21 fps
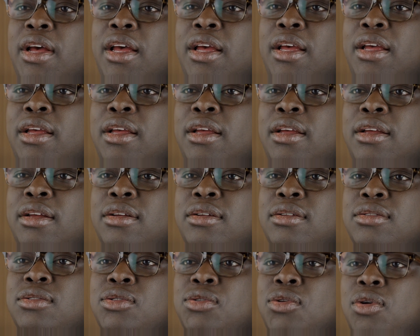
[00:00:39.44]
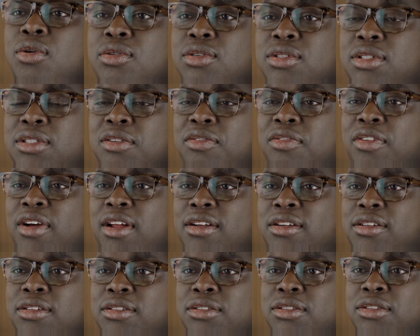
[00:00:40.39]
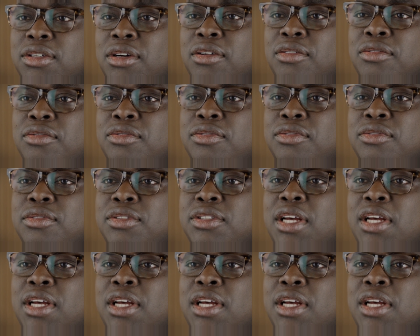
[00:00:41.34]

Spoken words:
a staunch defendant of